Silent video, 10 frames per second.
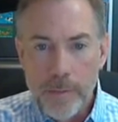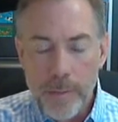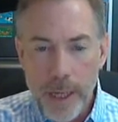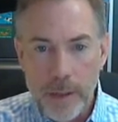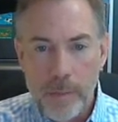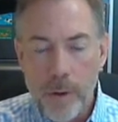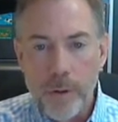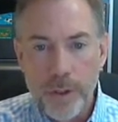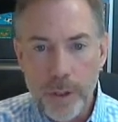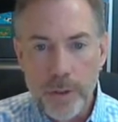make the
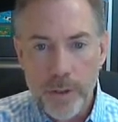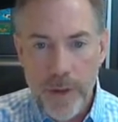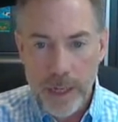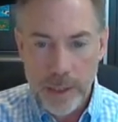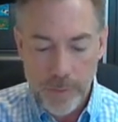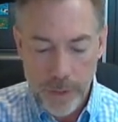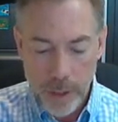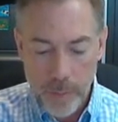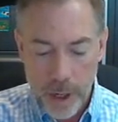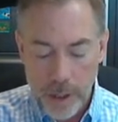most use of
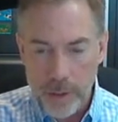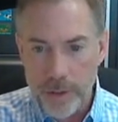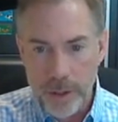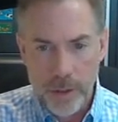activity monitors.